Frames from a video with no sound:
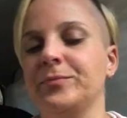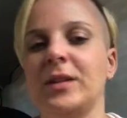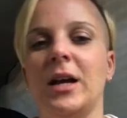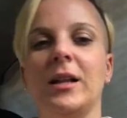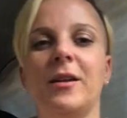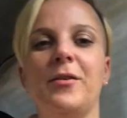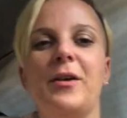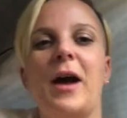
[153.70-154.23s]
I
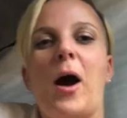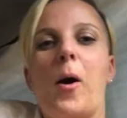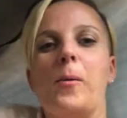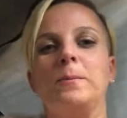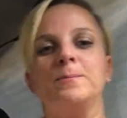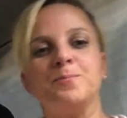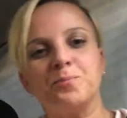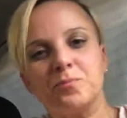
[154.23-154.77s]
love it how
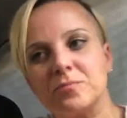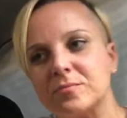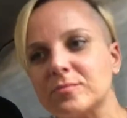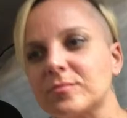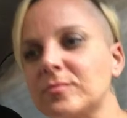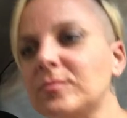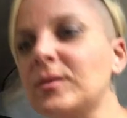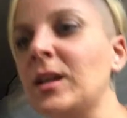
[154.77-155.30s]

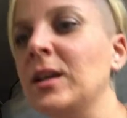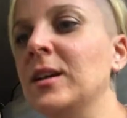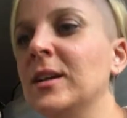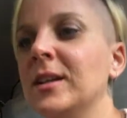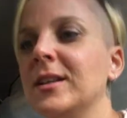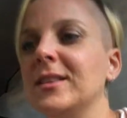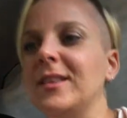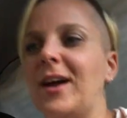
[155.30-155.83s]

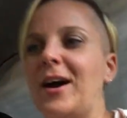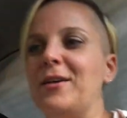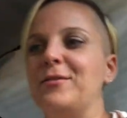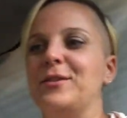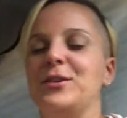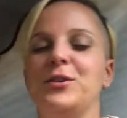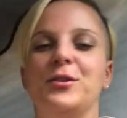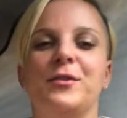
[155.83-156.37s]
life,
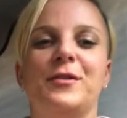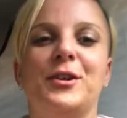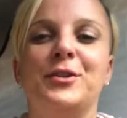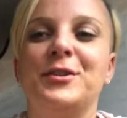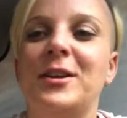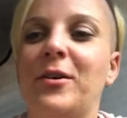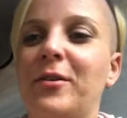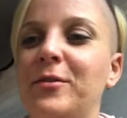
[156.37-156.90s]
the universe,
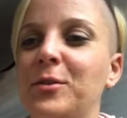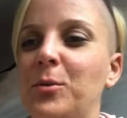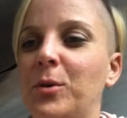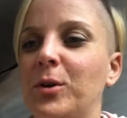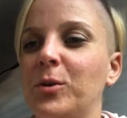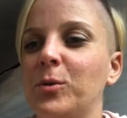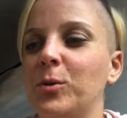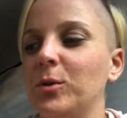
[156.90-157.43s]
however you want
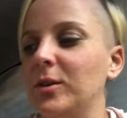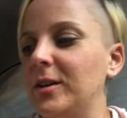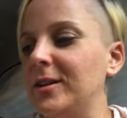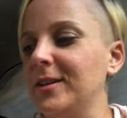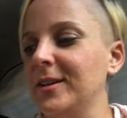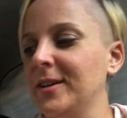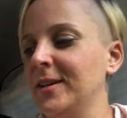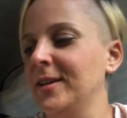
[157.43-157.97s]
to call it,
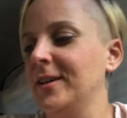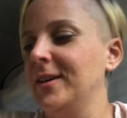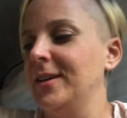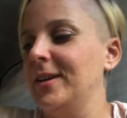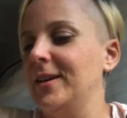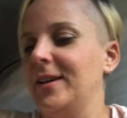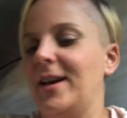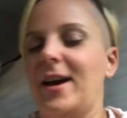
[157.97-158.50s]

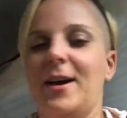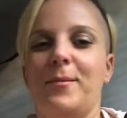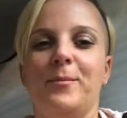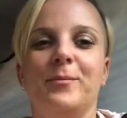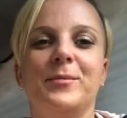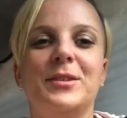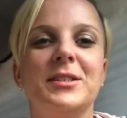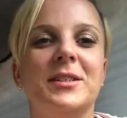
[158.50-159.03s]

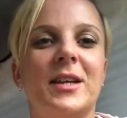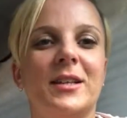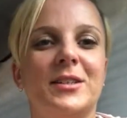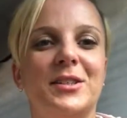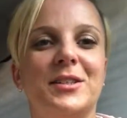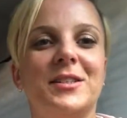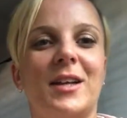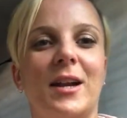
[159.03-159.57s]
just gets
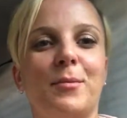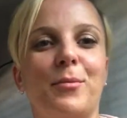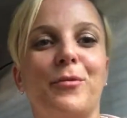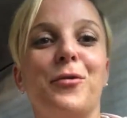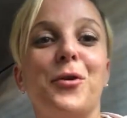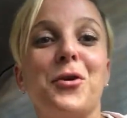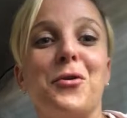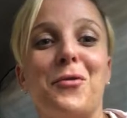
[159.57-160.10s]
you started before you're